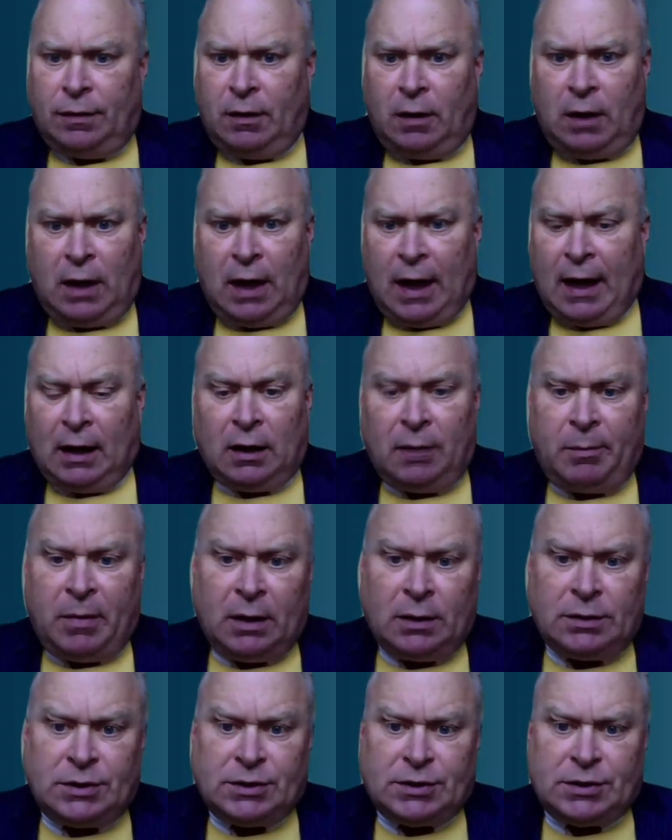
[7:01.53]
the
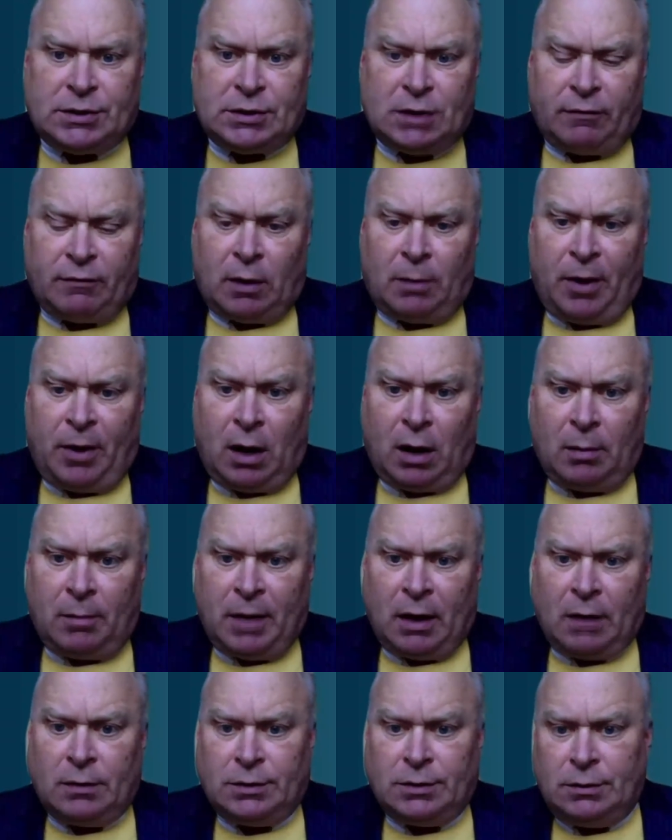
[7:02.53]
elements of our
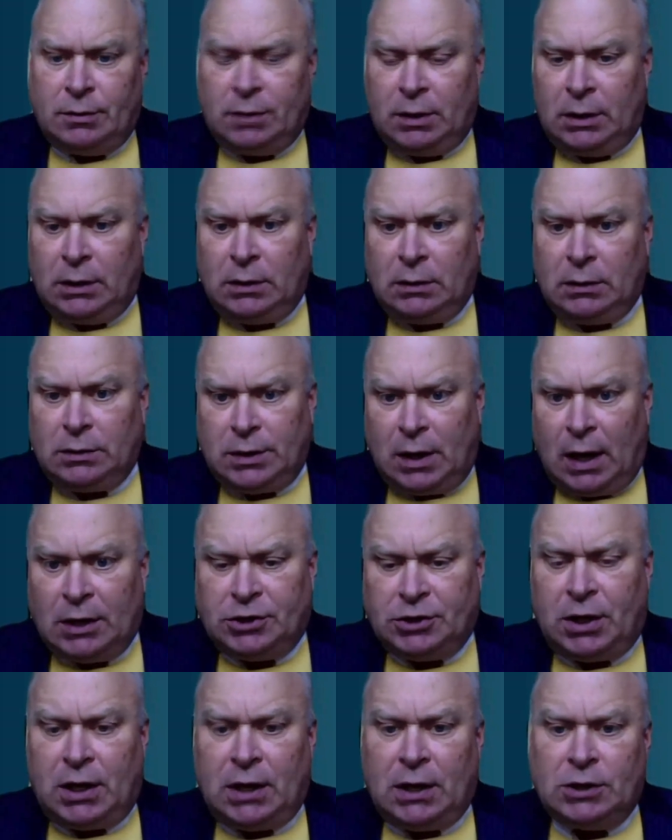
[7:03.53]
paramount duty to
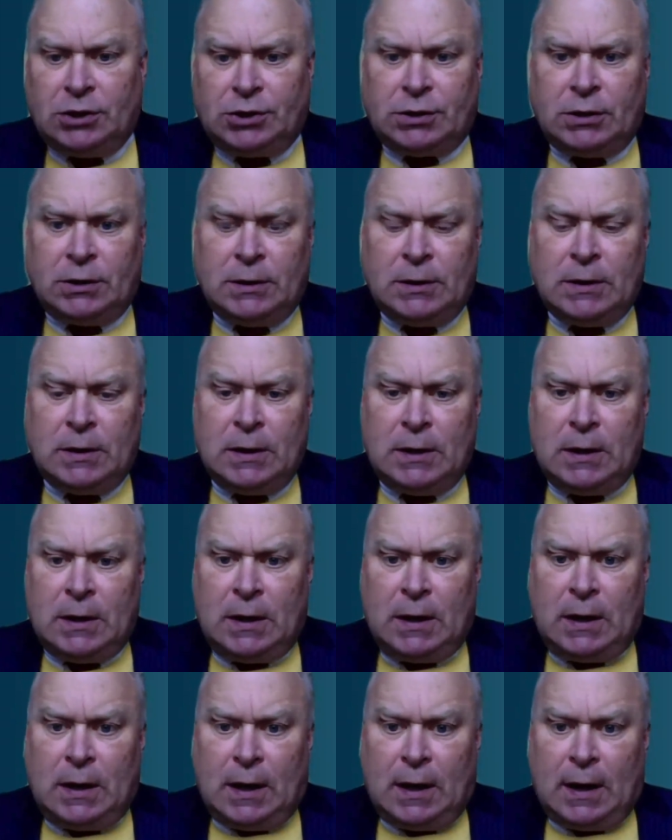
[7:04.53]
education
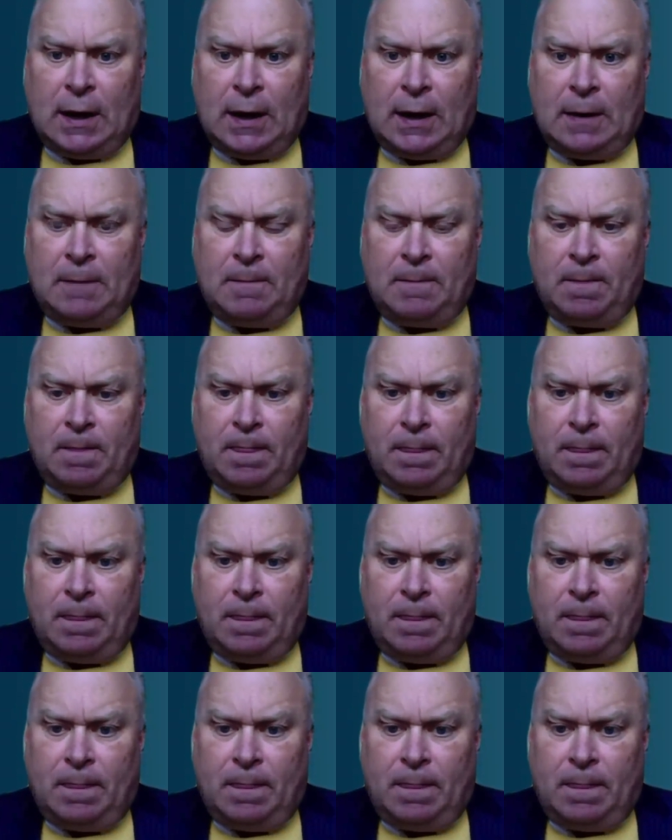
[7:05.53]
uh,